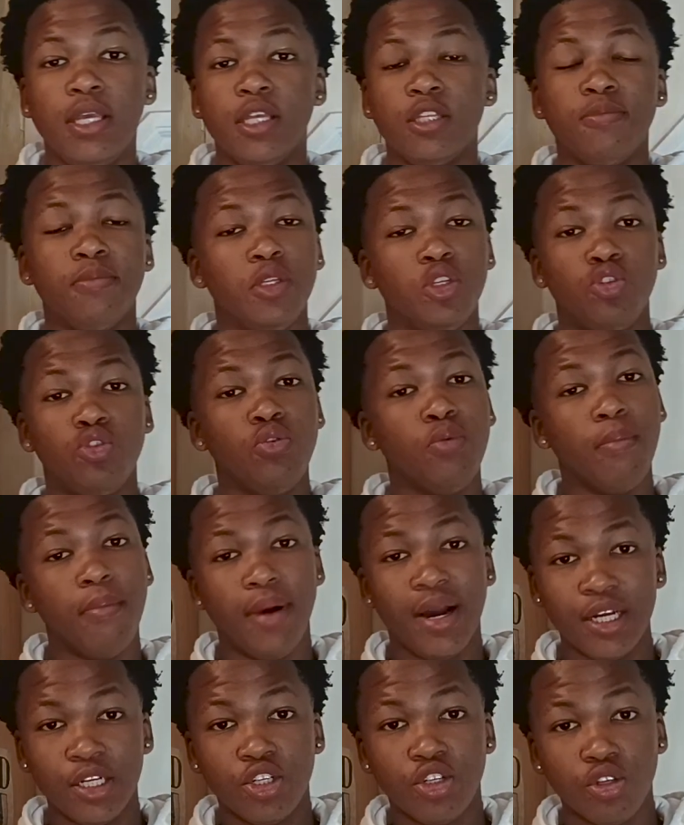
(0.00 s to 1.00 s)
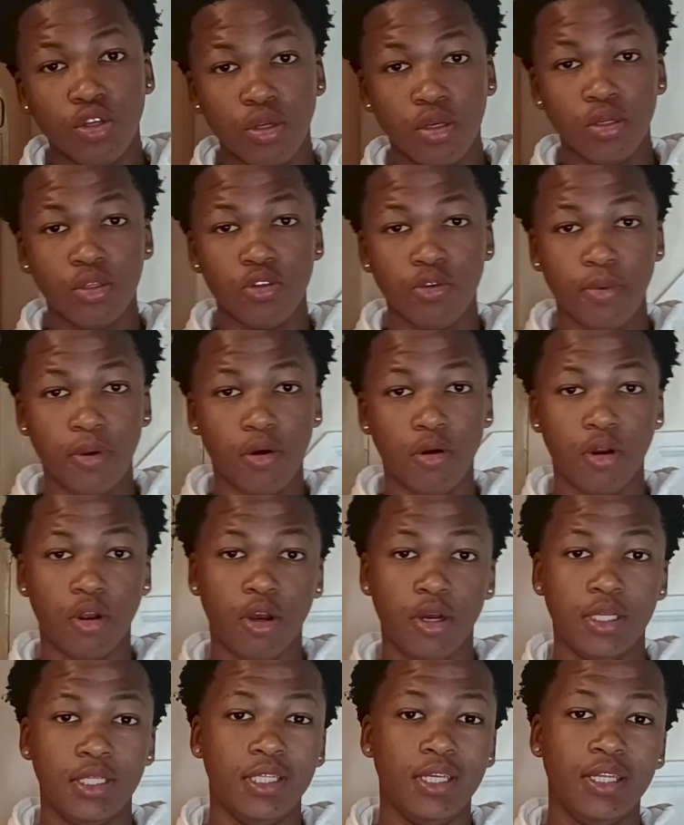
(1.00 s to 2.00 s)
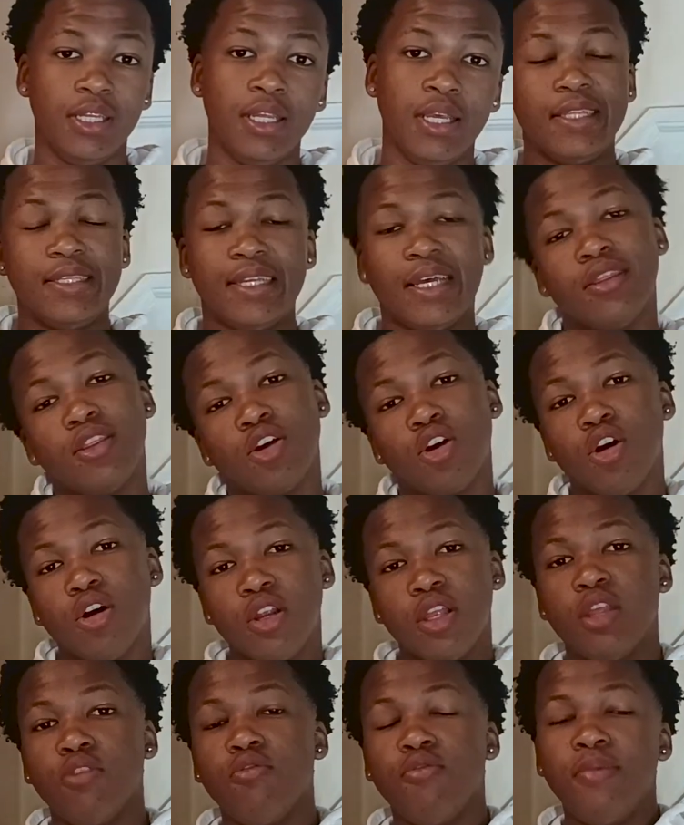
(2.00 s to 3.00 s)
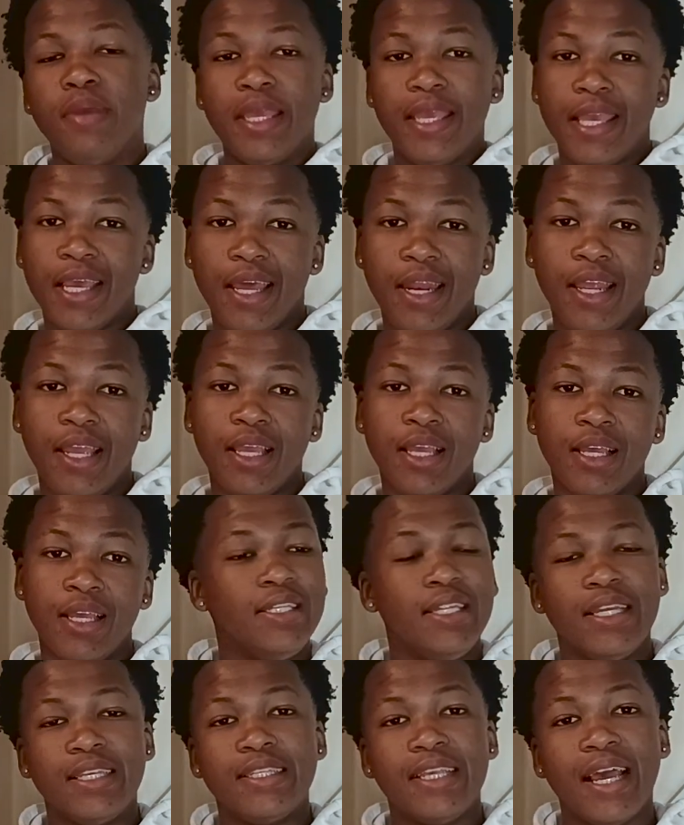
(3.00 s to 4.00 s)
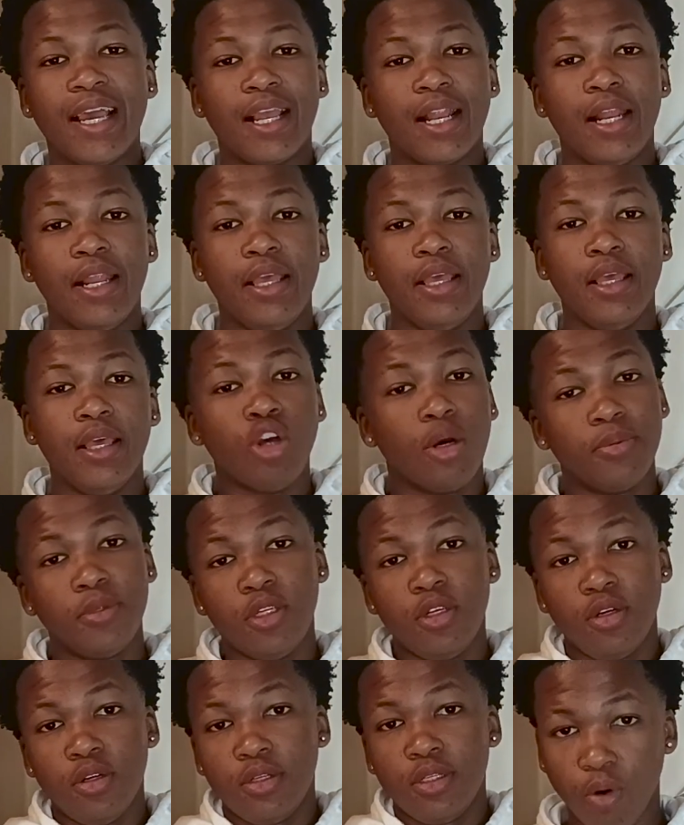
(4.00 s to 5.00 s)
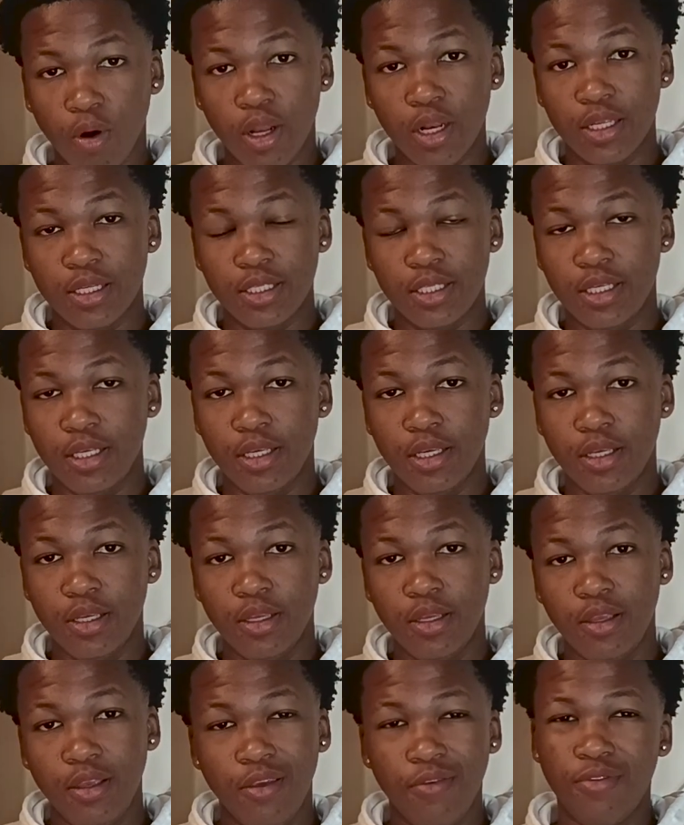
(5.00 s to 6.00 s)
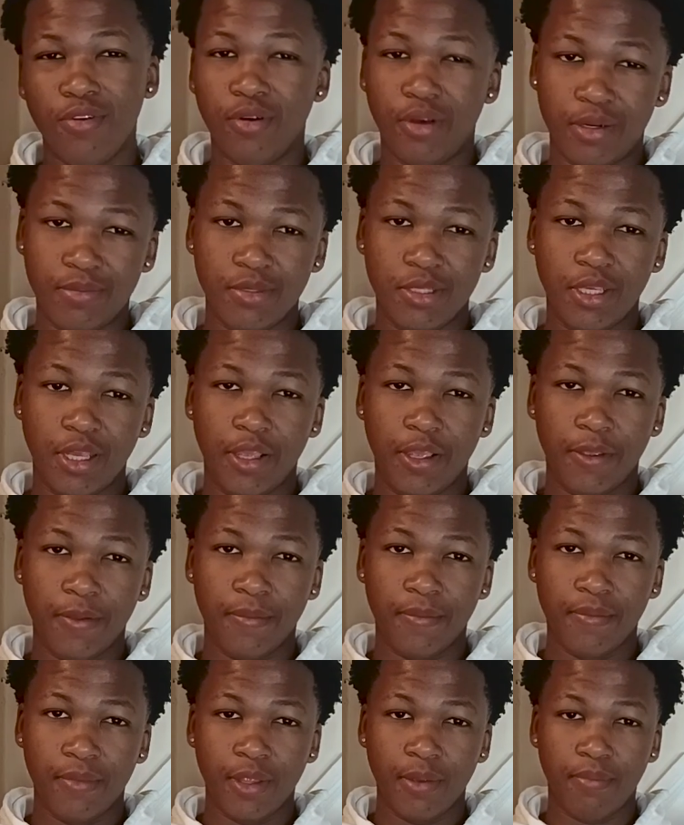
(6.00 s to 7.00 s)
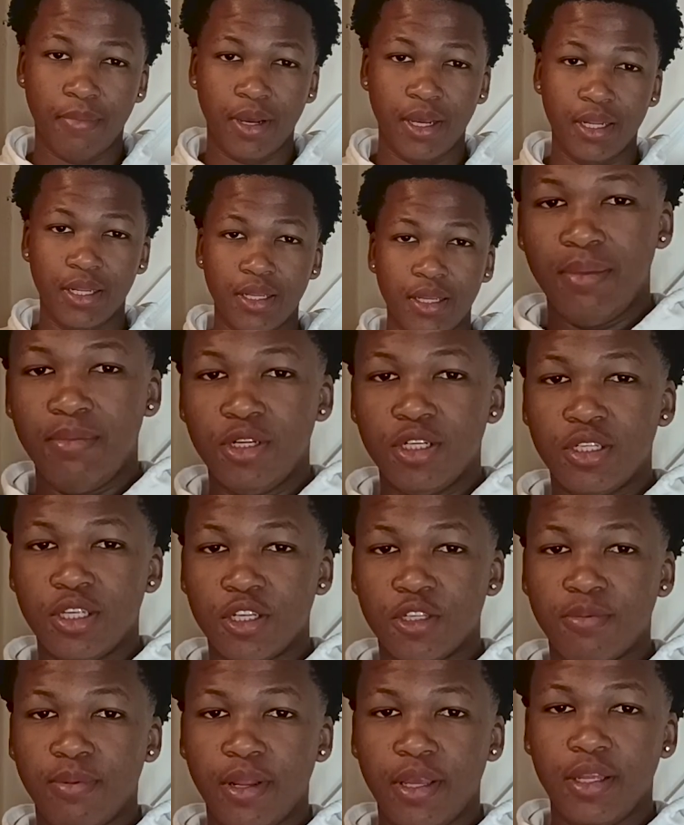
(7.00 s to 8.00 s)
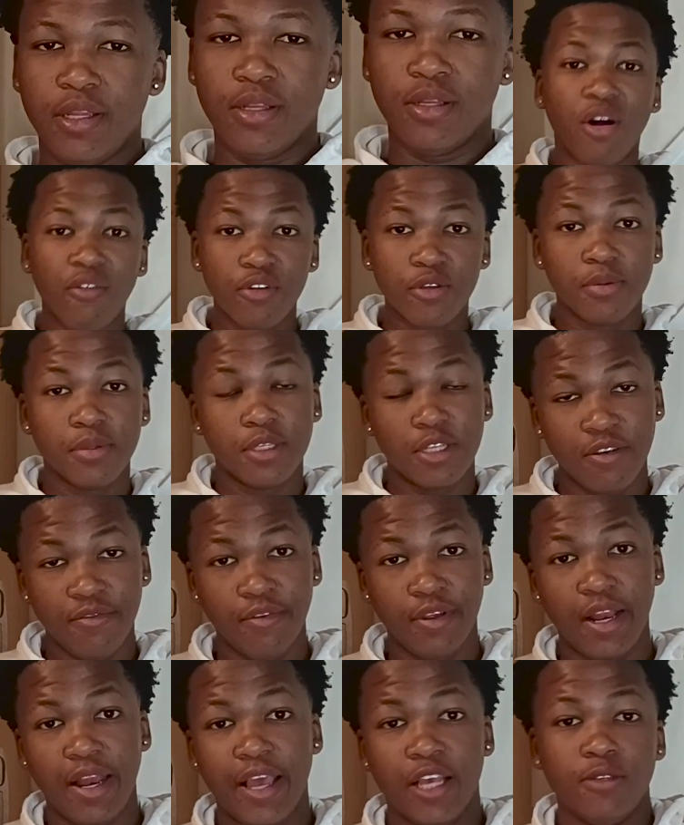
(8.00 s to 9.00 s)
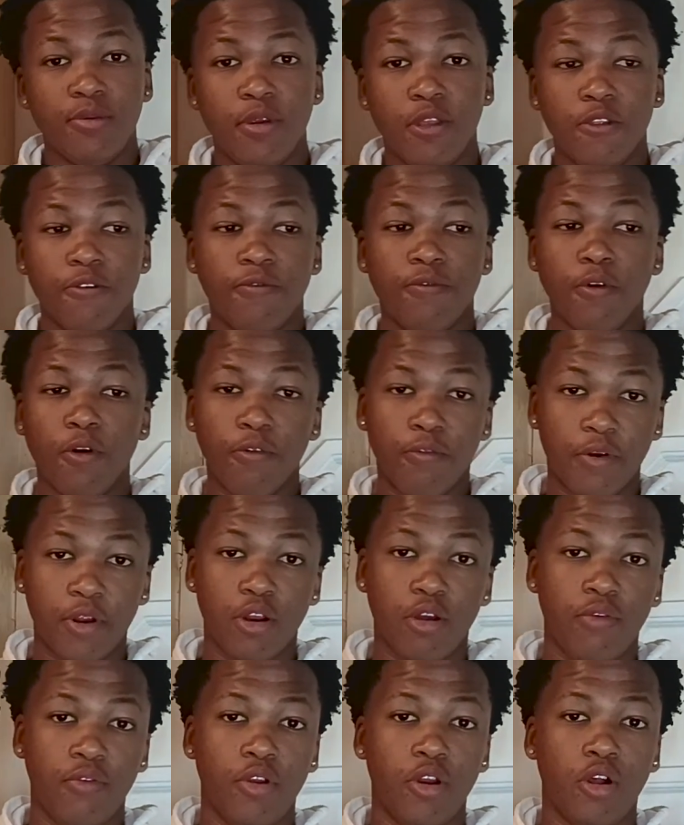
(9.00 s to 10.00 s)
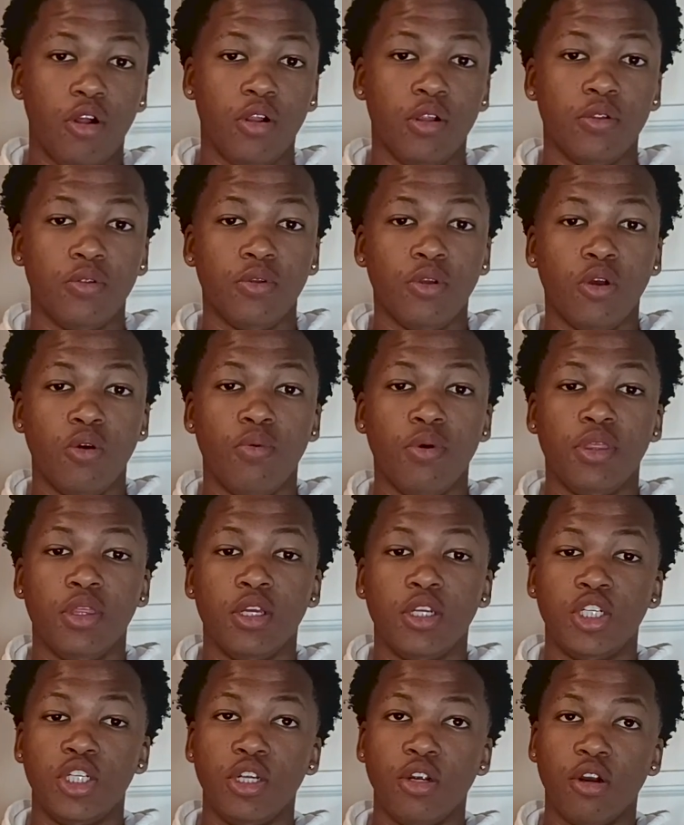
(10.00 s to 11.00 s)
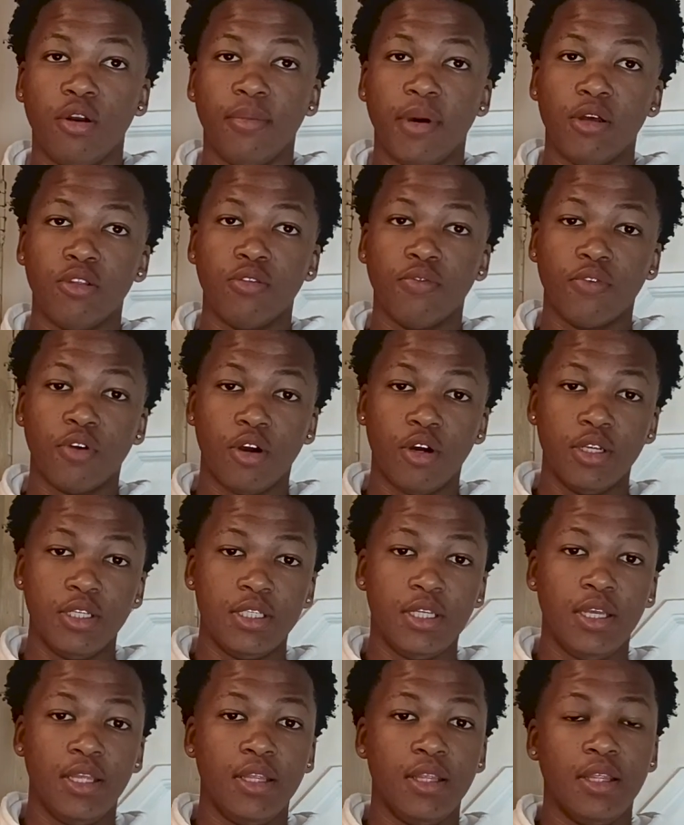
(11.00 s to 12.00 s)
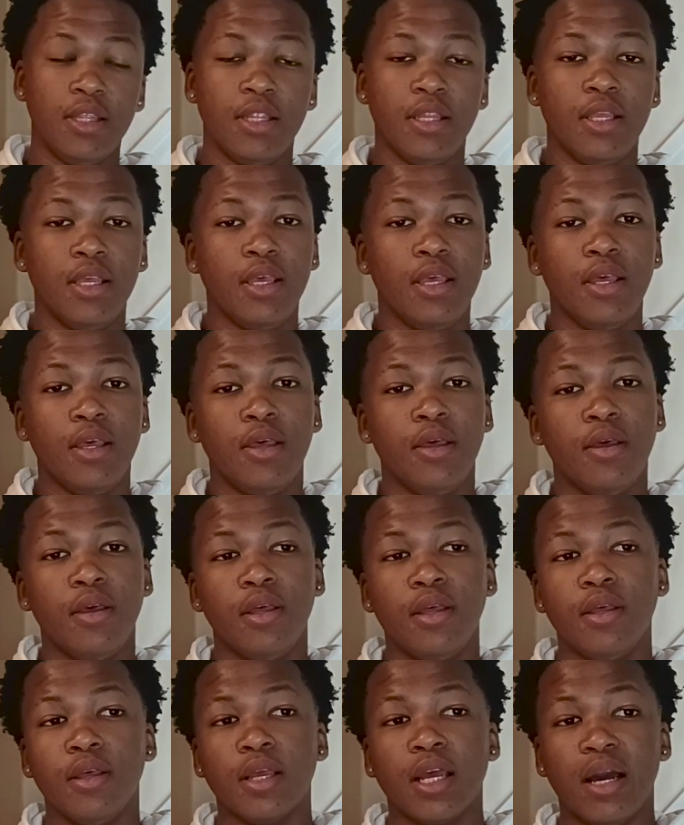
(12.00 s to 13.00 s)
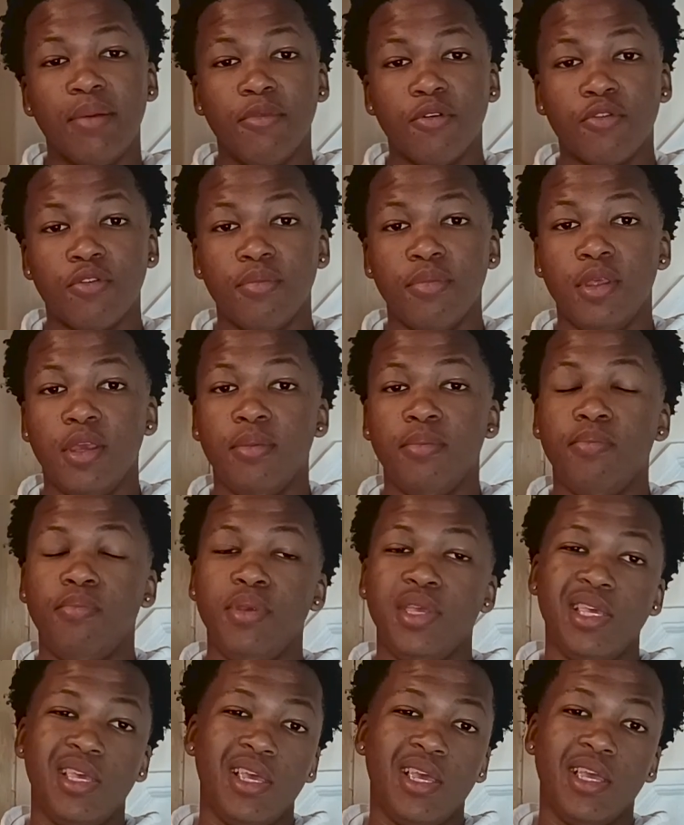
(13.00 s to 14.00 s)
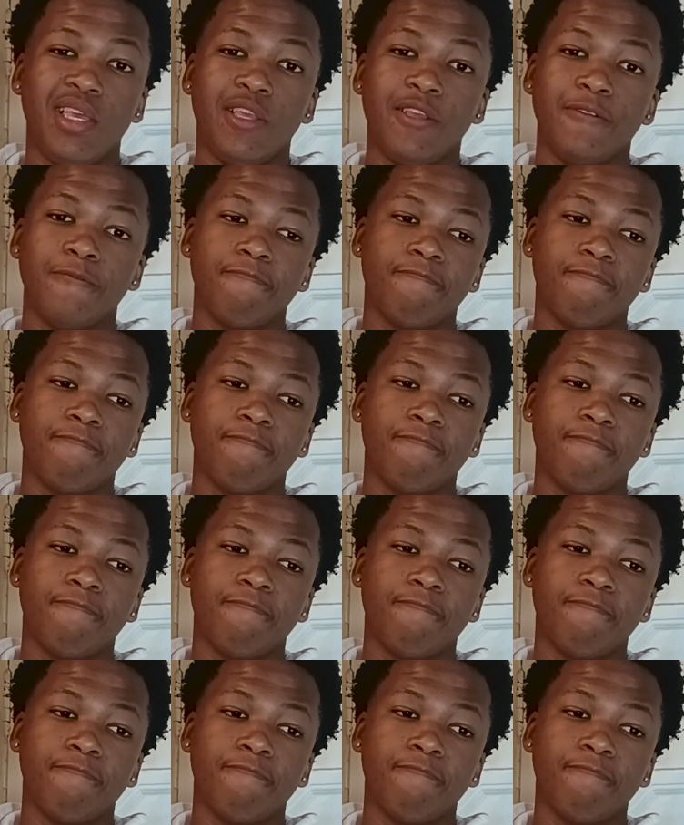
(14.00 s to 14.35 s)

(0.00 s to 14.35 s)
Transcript: it's been too much superhero content, it's that the content that we've been getting isn't exactly top tier quality, if you know what I'm saying. But let me just explain. Marvel specifically has been in the forefront of it all, with the sheer amount of content coming from them being